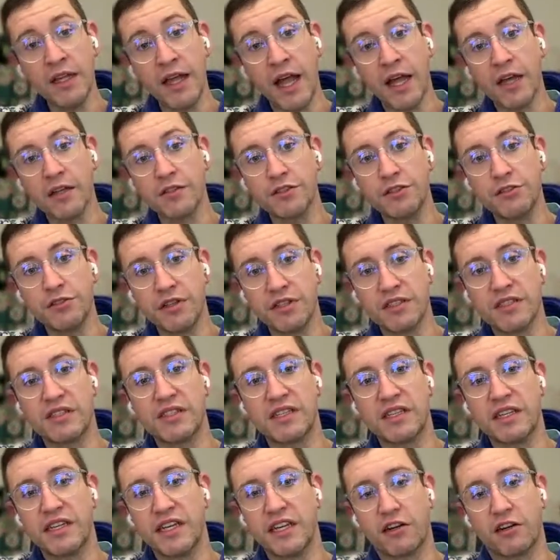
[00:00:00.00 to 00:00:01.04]
as you can
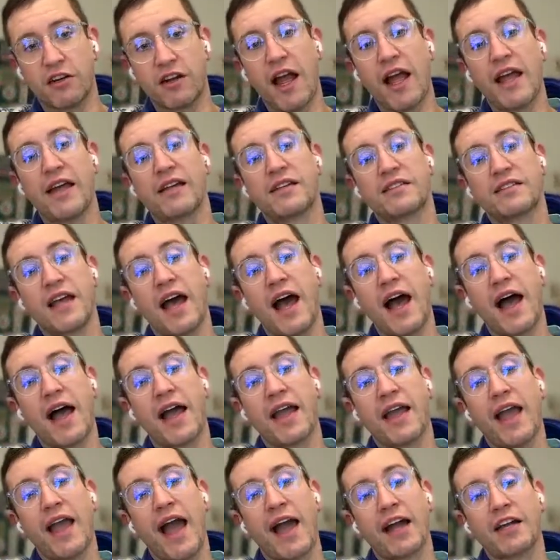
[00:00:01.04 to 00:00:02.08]
see here, is
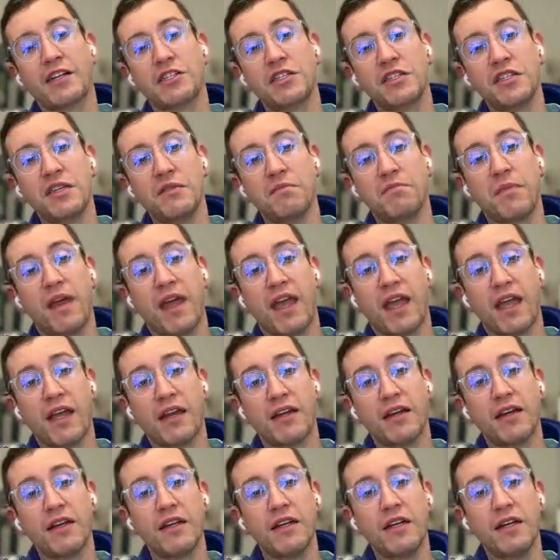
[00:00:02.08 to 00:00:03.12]
I actually made
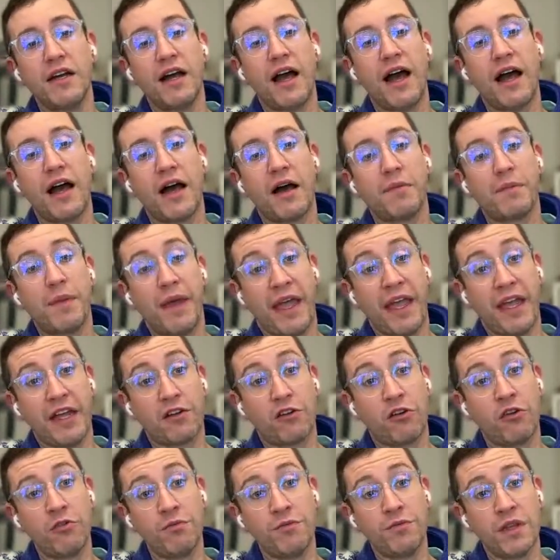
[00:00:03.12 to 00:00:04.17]
a
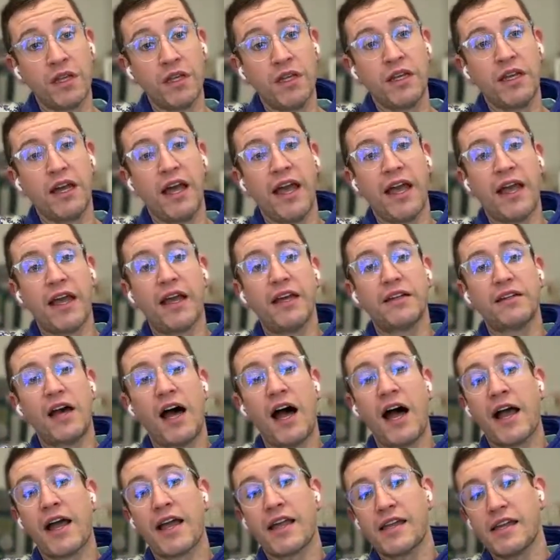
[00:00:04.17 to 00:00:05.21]
panel, and
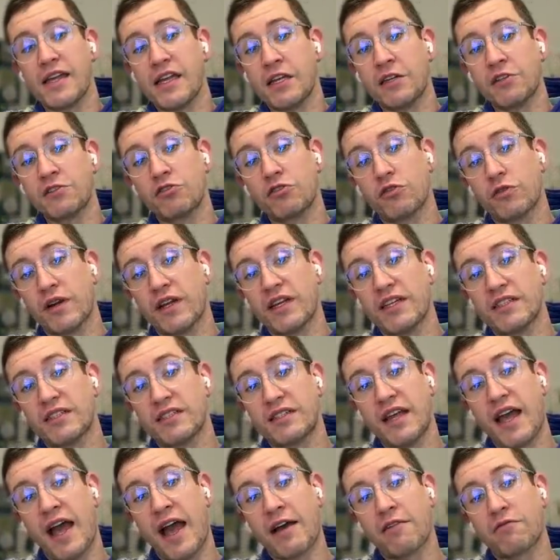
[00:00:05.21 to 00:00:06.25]
I increased
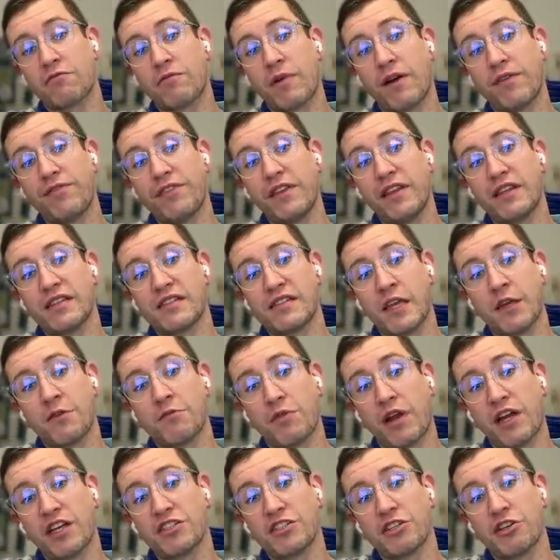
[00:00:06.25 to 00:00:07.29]
at roughly the same
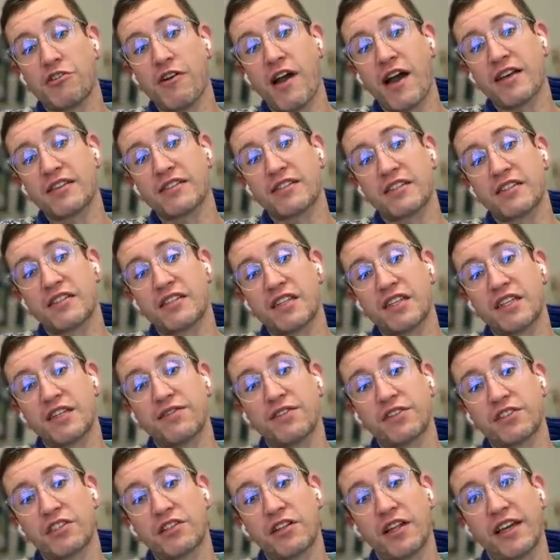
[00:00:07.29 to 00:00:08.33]
ratio as the sleeve
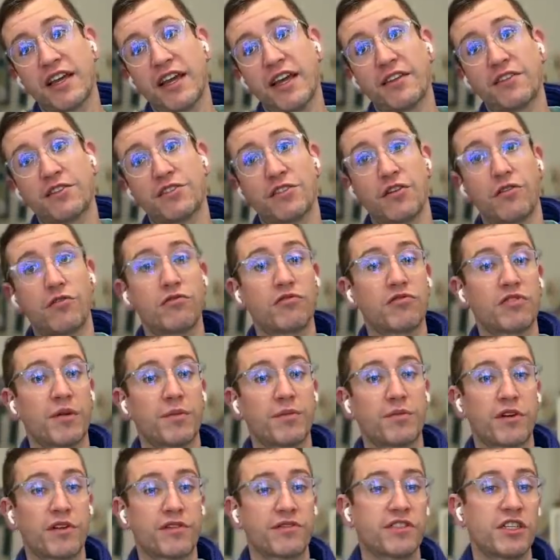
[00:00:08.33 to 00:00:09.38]
until I hit the total
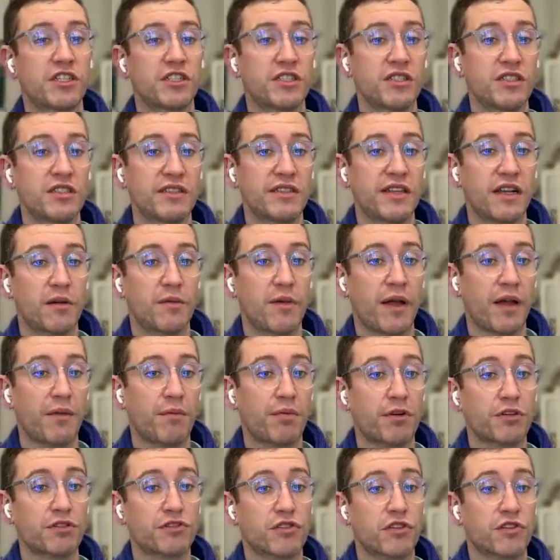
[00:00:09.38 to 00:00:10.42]
number of stitches, thereby
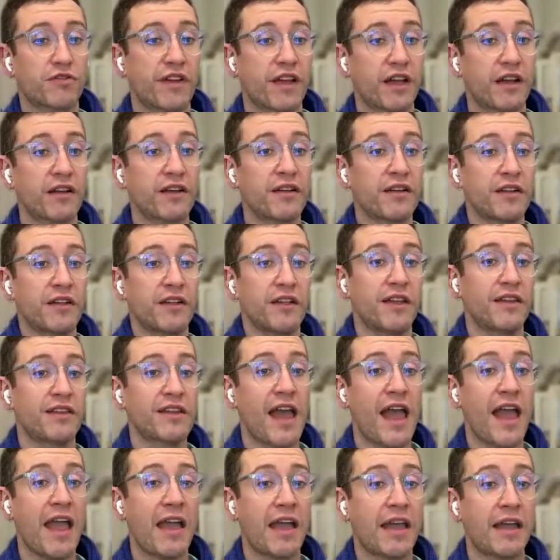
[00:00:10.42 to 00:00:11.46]
preserving the
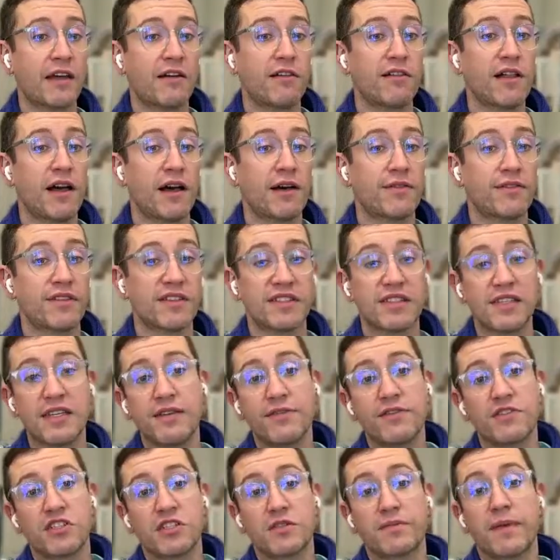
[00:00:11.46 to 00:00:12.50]
angle of the sleeve
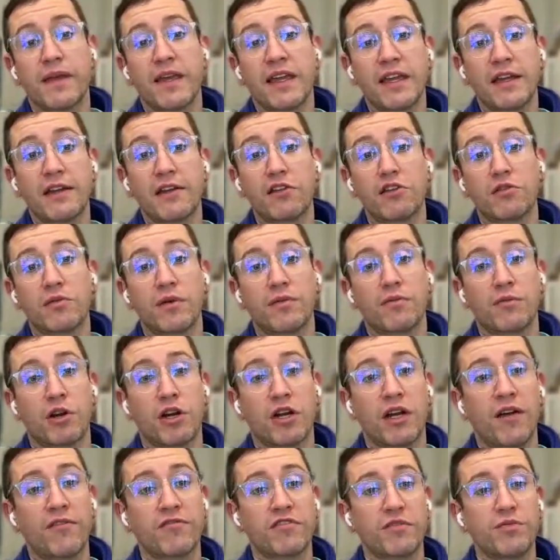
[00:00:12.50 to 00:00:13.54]
and just making it a little bit more
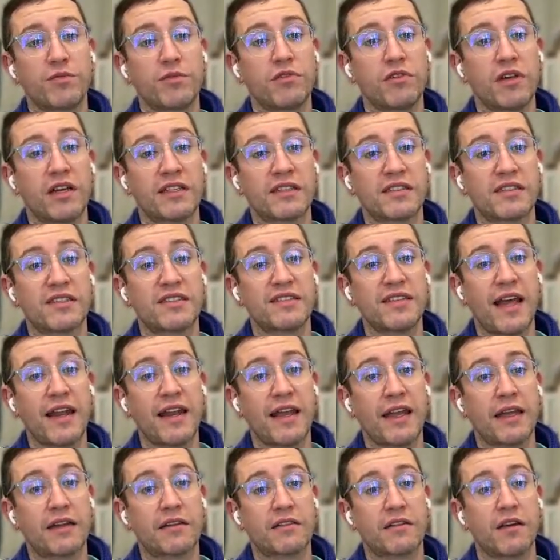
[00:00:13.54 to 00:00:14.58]
comfortable and set
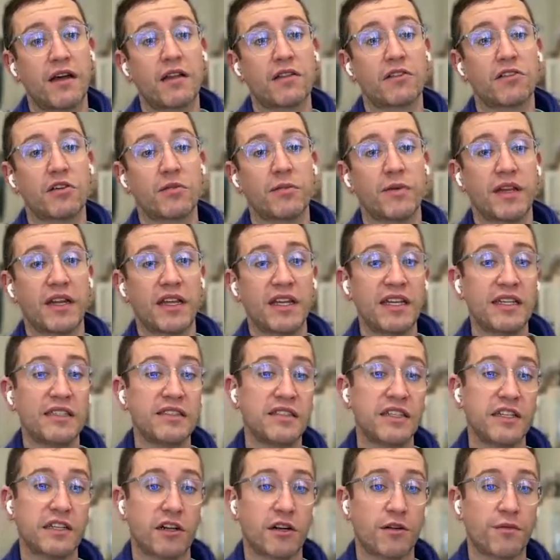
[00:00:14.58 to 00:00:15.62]
in a little bit
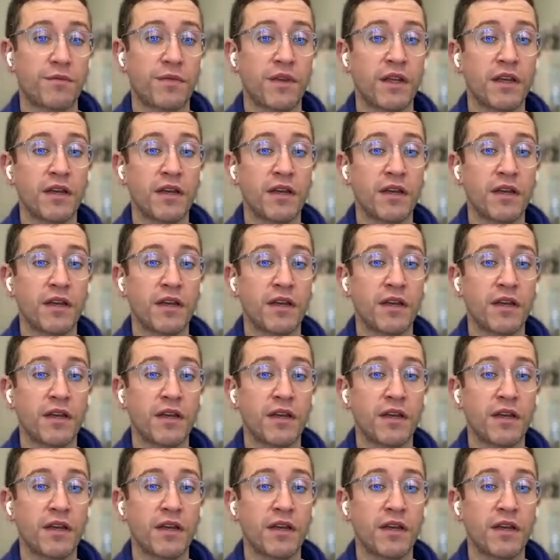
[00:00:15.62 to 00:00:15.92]
easier.